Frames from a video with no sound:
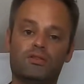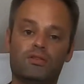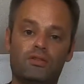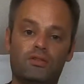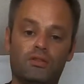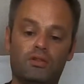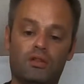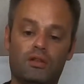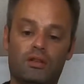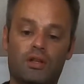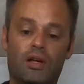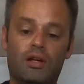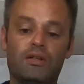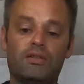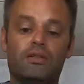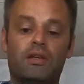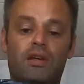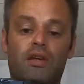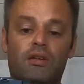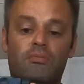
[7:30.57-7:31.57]

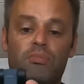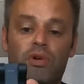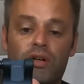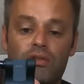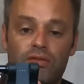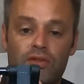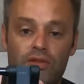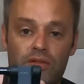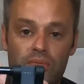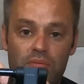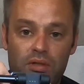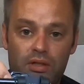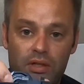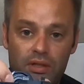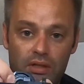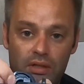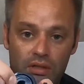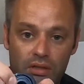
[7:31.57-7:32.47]
utilize a buffer spring,